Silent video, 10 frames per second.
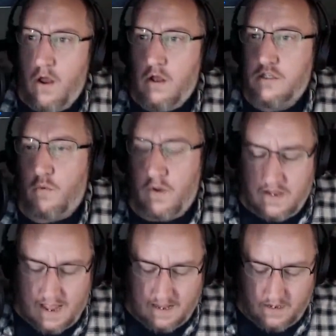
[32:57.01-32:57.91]
So, what do
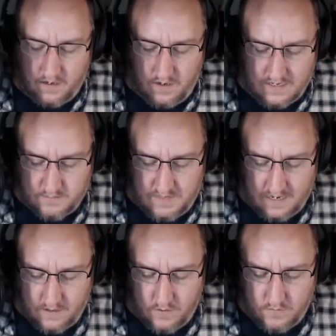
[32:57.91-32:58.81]
you got? You got some
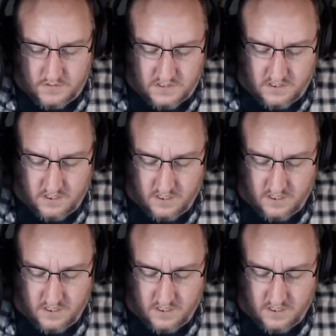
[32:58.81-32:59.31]
Git news?